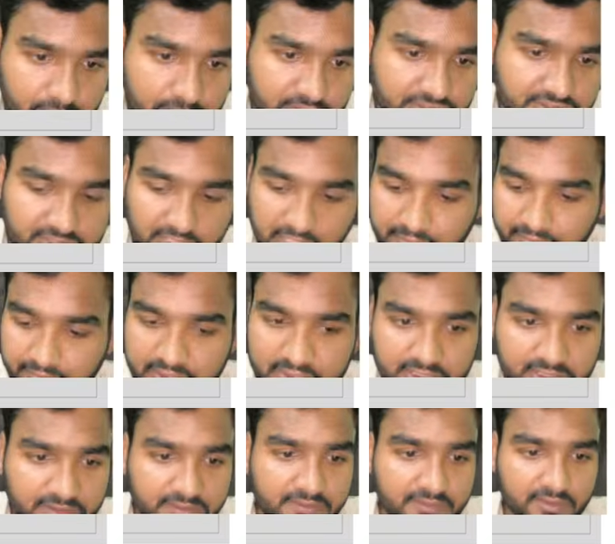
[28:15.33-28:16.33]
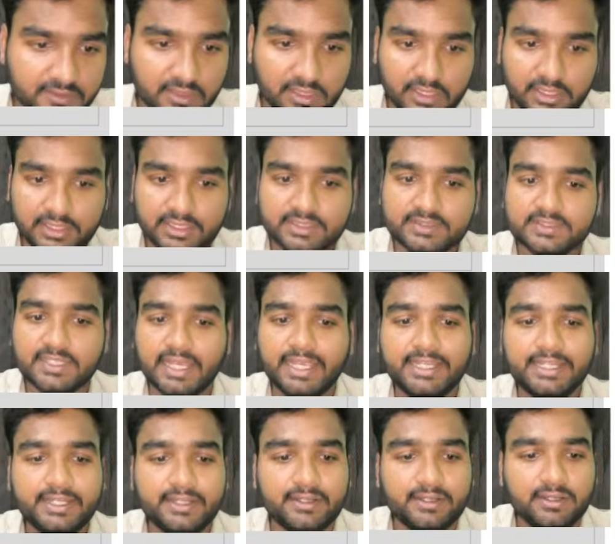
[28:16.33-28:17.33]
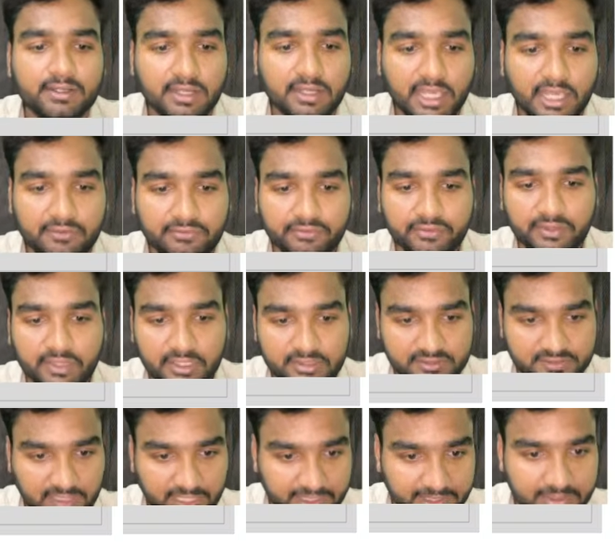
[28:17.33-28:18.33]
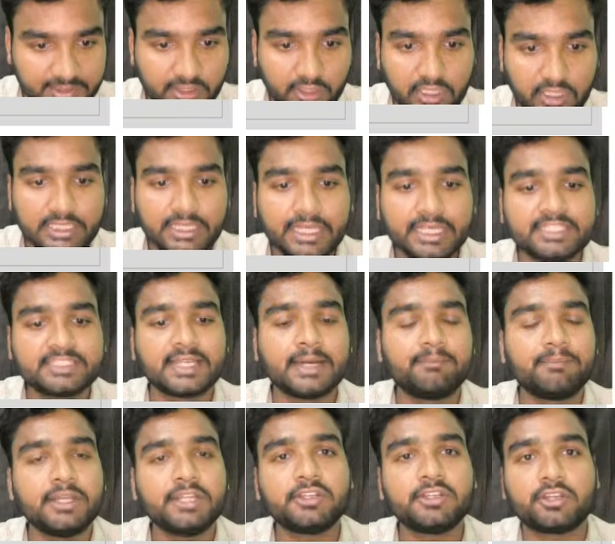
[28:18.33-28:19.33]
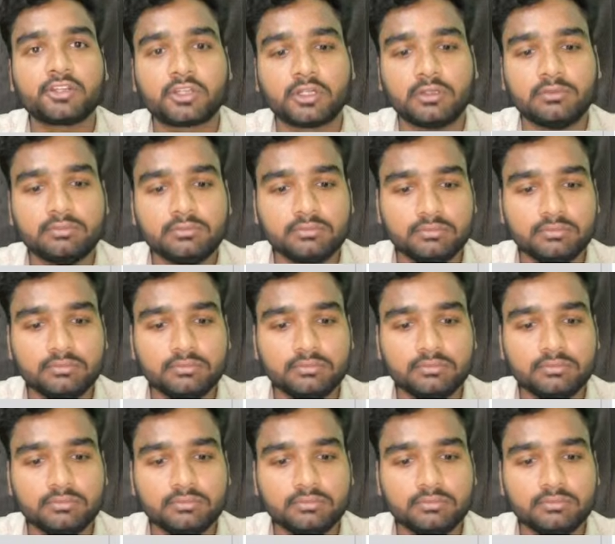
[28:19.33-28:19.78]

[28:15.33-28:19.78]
just try with this site site colon example.com